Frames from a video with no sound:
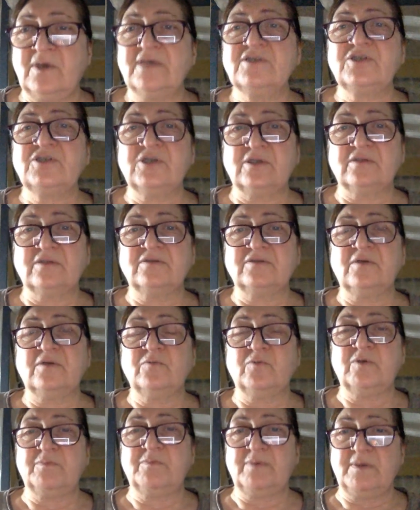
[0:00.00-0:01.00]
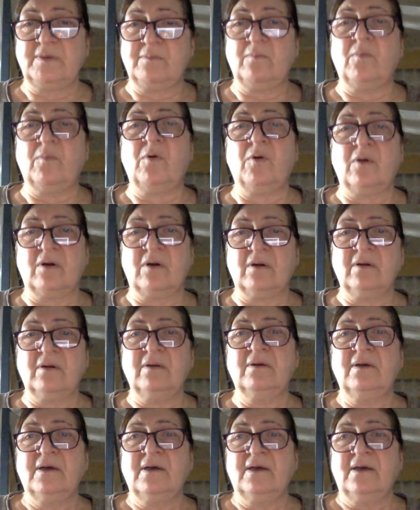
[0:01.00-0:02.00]
has children would be
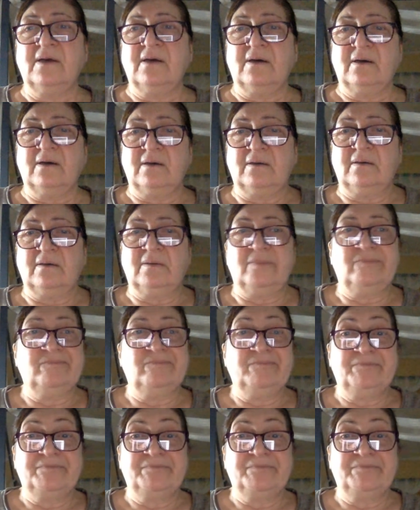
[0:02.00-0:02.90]
more um,